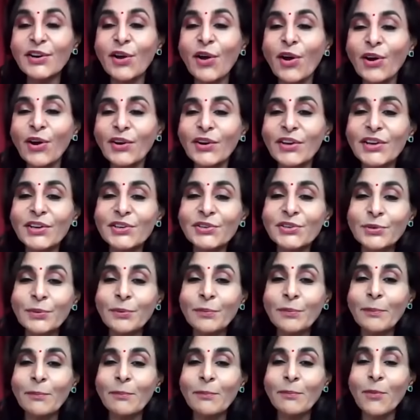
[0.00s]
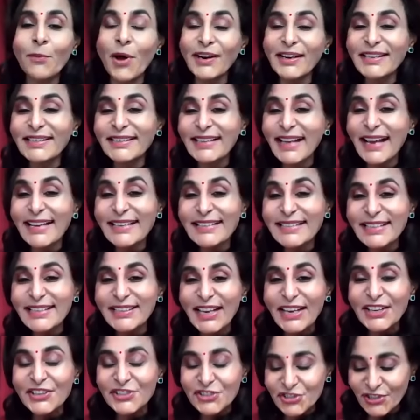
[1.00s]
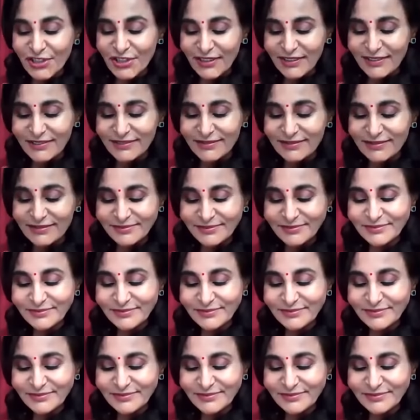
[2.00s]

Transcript: in order to monetize attention?